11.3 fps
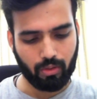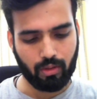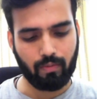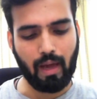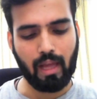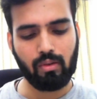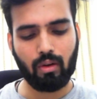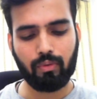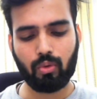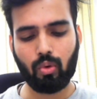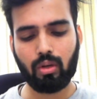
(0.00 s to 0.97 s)
The value
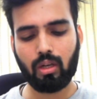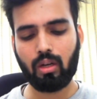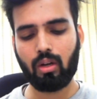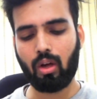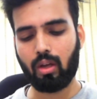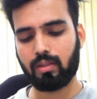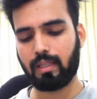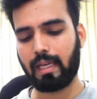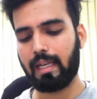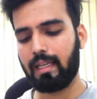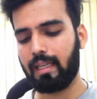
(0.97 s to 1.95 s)
of total loss,
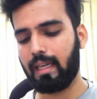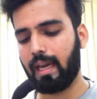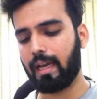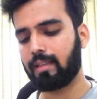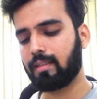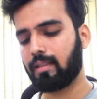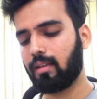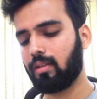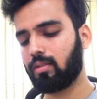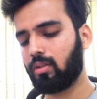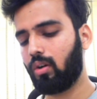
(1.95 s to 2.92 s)
LEX,
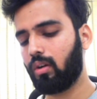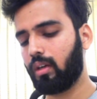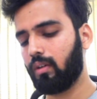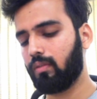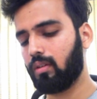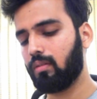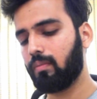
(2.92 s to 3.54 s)
is not given.